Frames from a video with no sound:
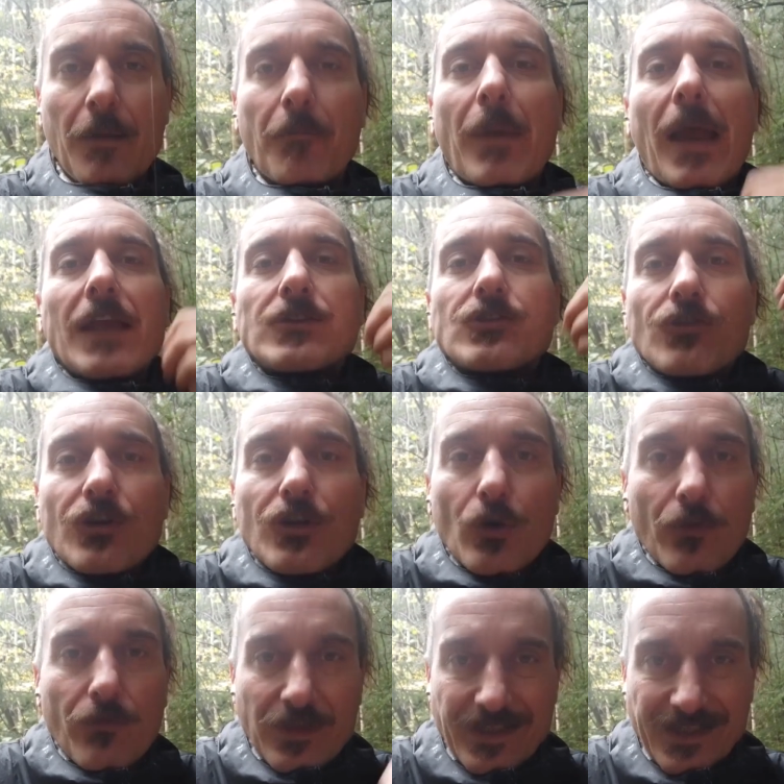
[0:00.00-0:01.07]
Mastery
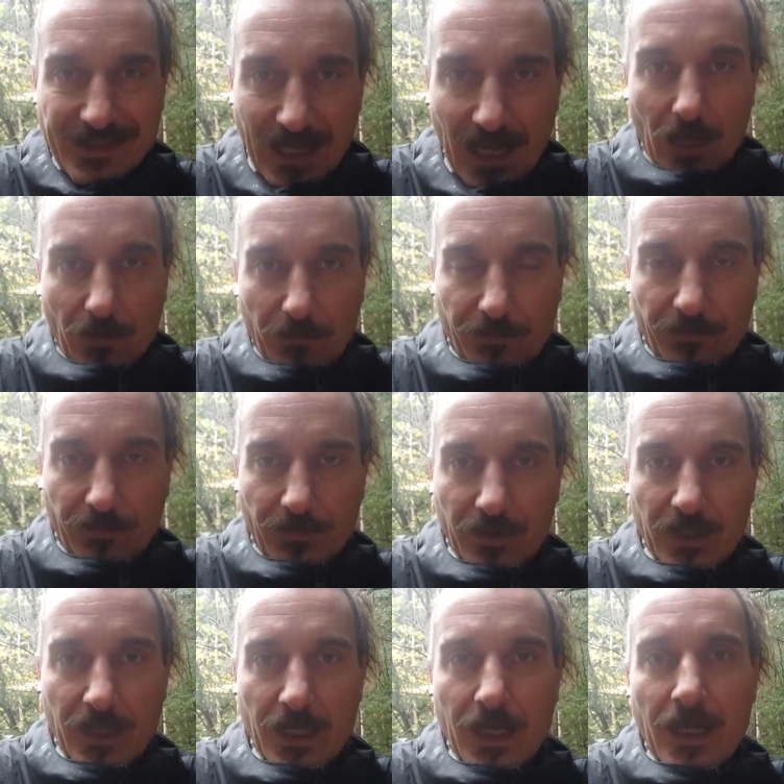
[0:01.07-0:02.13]
over self
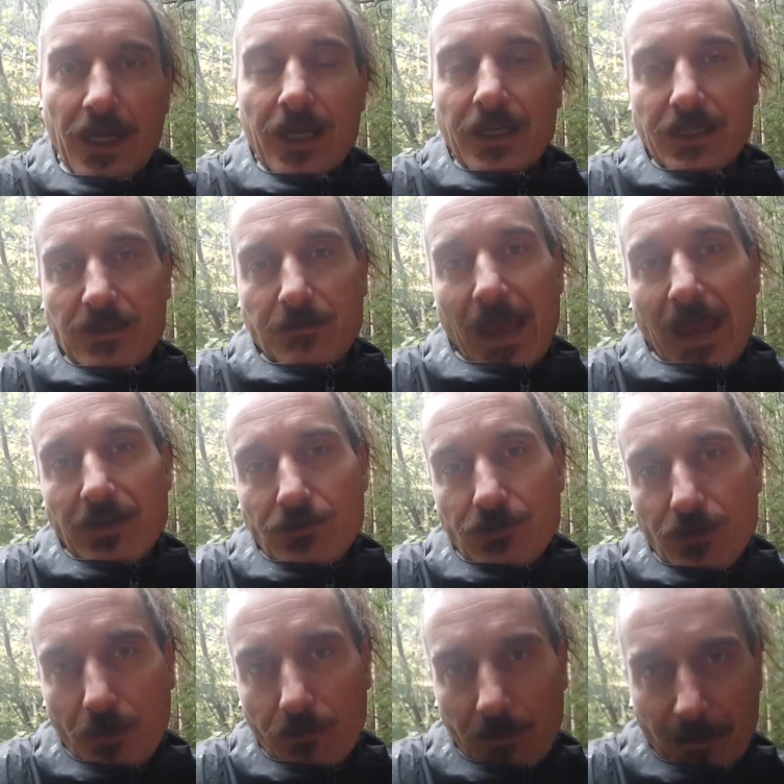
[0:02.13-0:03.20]
is
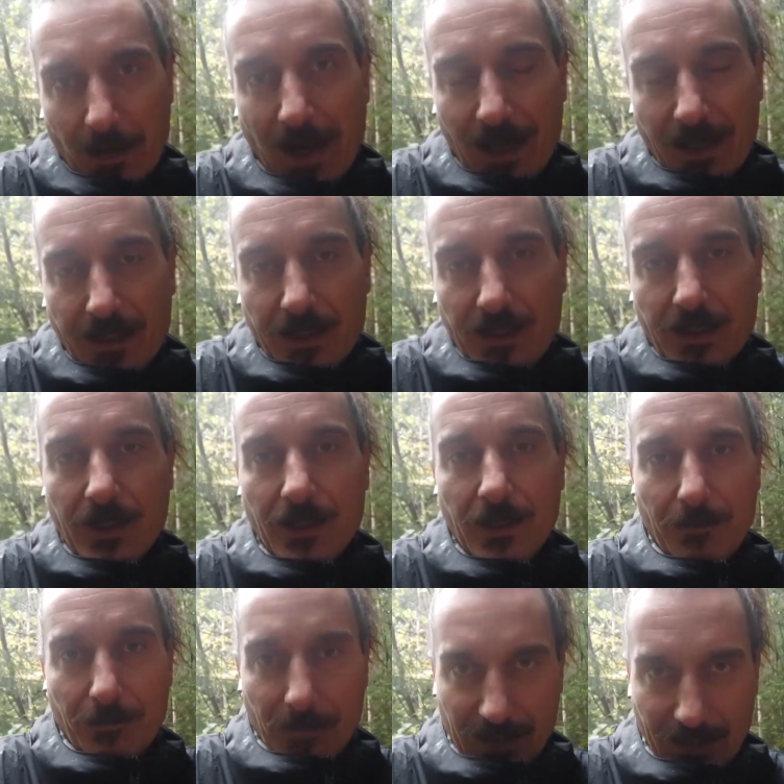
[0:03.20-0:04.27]
mastery over body,
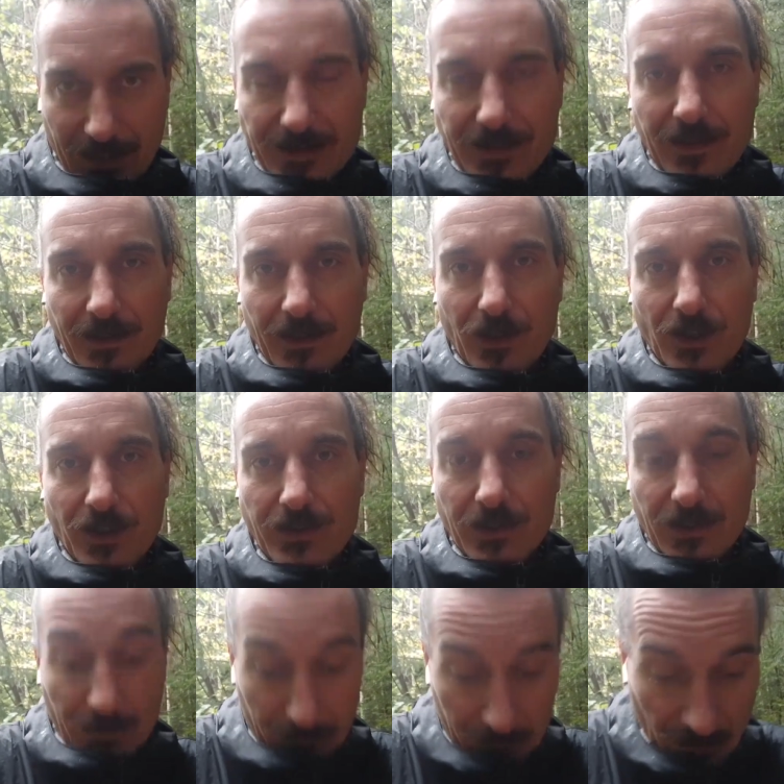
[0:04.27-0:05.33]
mind and
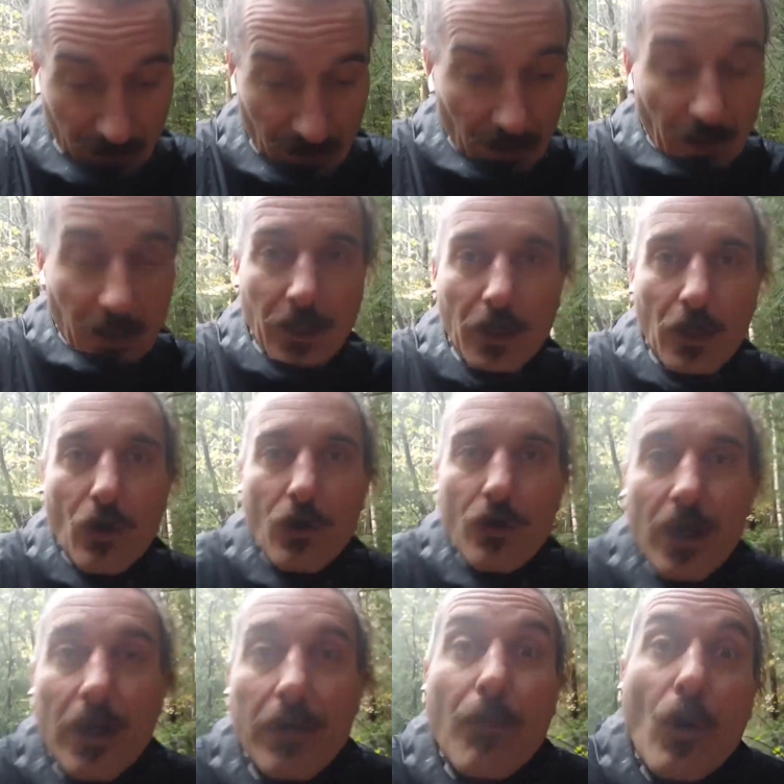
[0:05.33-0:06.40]
heart, or
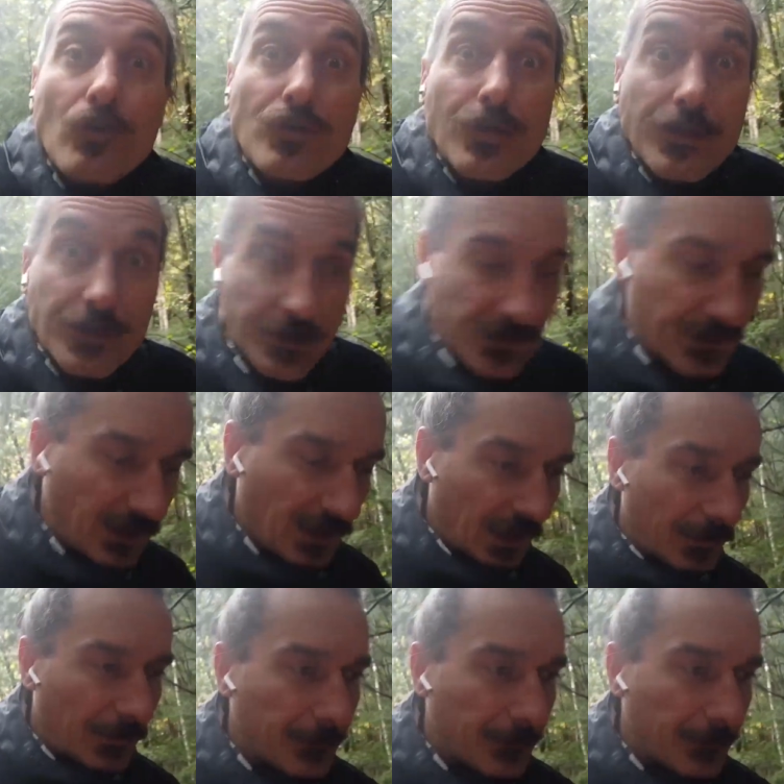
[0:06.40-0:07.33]
our emotions.